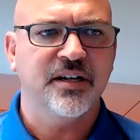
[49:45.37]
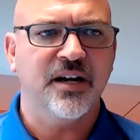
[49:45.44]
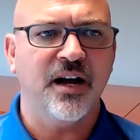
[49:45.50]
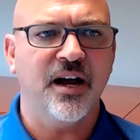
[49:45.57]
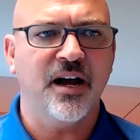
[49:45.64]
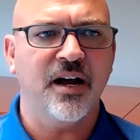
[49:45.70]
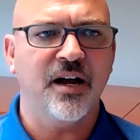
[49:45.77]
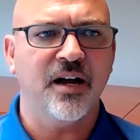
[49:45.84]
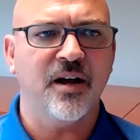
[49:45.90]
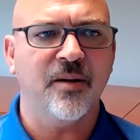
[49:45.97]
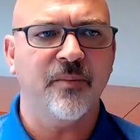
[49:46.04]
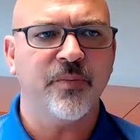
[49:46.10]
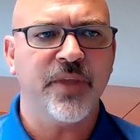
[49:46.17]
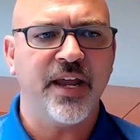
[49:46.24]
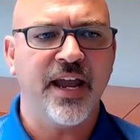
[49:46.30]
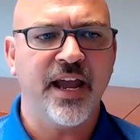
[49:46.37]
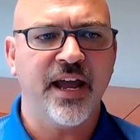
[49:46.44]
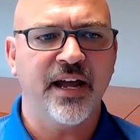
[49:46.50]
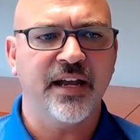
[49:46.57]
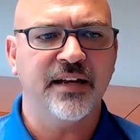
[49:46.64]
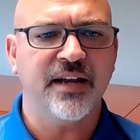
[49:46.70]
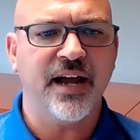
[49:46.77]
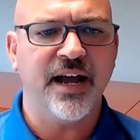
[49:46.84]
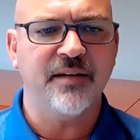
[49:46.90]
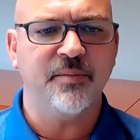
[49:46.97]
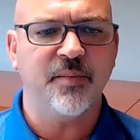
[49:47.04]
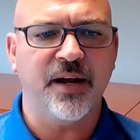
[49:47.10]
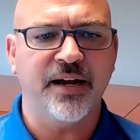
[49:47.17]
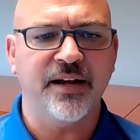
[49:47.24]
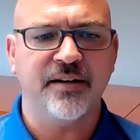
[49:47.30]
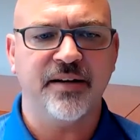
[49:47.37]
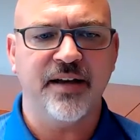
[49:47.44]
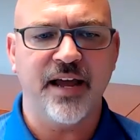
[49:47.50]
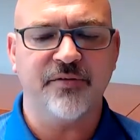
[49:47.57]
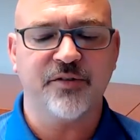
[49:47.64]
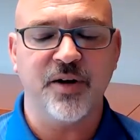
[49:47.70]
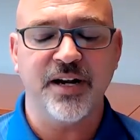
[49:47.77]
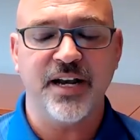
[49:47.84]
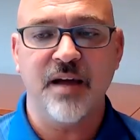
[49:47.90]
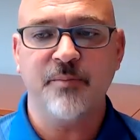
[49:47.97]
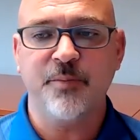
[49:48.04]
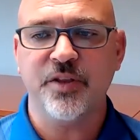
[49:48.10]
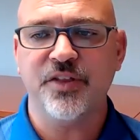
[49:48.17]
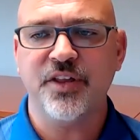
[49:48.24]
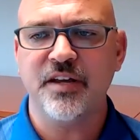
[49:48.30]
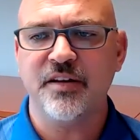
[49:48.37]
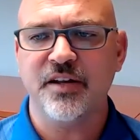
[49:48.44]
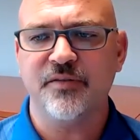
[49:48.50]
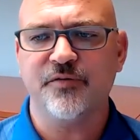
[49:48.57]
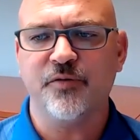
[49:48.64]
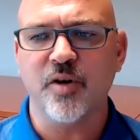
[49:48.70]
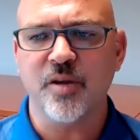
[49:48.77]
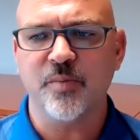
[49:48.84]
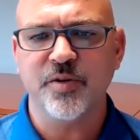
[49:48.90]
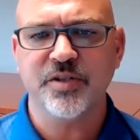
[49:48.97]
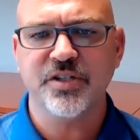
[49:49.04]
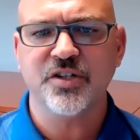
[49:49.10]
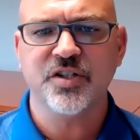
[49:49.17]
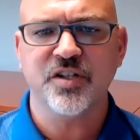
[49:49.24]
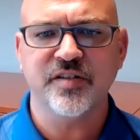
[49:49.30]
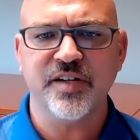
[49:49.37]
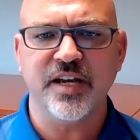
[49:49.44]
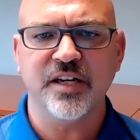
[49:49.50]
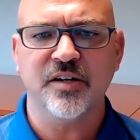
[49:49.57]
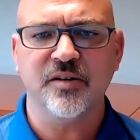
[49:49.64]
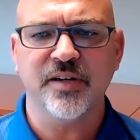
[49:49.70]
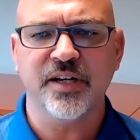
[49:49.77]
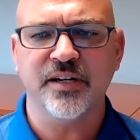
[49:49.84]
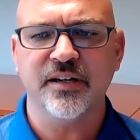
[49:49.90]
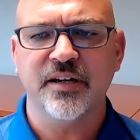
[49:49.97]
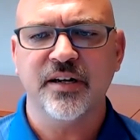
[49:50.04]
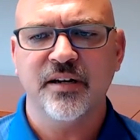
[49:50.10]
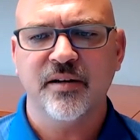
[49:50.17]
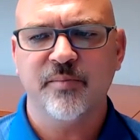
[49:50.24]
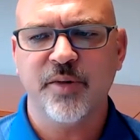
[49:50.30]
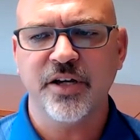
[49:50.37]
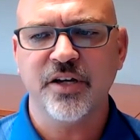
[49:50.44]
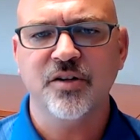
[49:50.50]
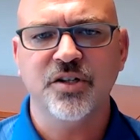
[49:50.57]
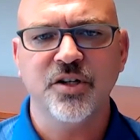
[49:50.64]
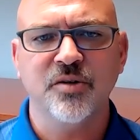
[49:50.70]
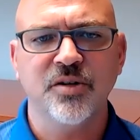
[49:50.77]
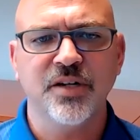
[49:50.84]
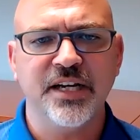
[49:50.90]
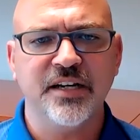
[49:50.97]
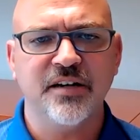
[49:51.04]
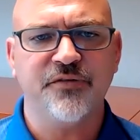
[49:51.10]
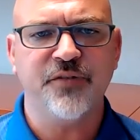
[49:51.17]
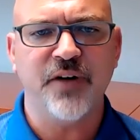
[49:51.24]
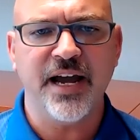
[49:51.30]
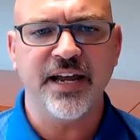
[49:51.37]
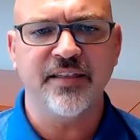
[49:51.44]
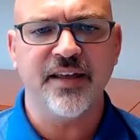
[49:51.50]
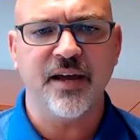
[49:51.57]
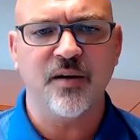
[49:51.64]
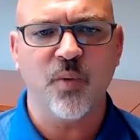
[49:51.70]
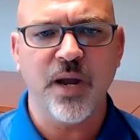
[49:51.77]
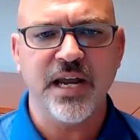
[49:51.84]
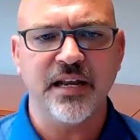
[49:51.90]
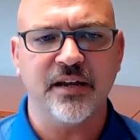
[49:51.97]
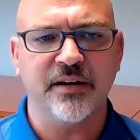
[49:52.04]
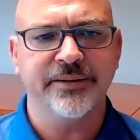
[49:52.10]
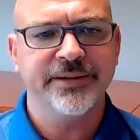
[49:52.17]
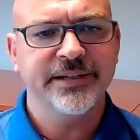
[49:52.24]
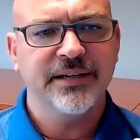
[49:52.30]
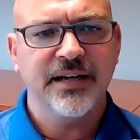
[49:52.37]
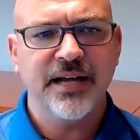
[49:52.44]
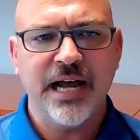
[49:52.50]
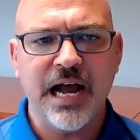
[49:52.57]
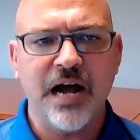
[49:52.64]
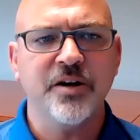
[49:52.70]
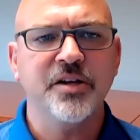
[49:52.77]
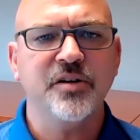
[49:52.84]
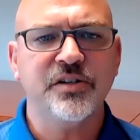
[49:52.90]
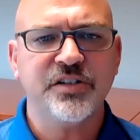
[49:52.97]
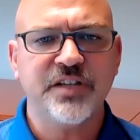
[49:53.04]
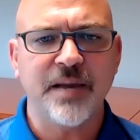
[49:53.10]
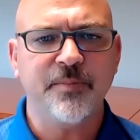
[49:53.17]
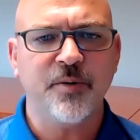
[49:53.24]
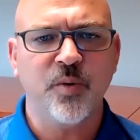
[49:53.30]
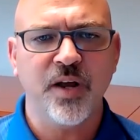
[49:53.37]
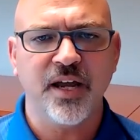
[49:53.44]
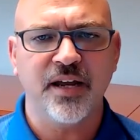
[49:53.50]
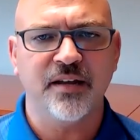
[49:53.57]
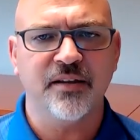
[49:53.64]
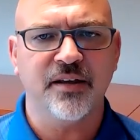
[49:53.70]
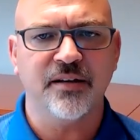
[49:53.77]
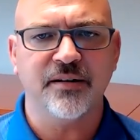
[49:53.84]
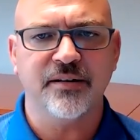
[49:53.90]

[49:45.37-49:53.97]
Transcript: And I have great empathy for the positions that you're in. but you do need to find that way to, how do you step away?